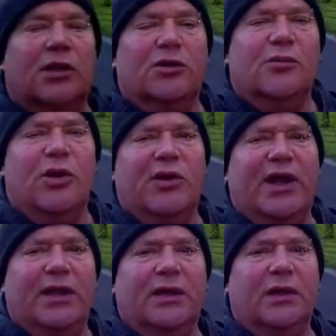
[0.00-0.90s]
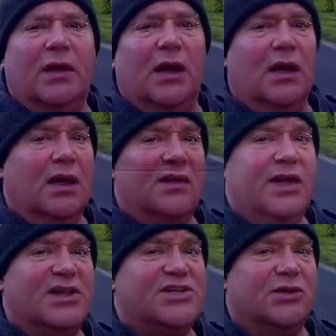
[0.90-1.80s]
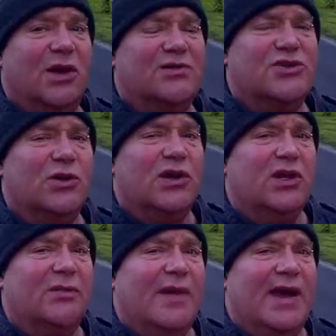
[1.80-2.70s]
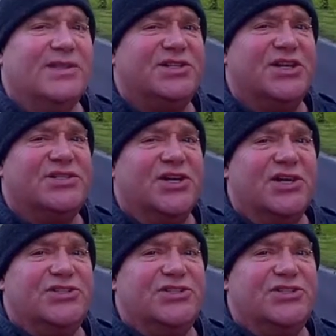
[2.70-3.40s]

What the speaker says: Good morning. The issue I'm talking about is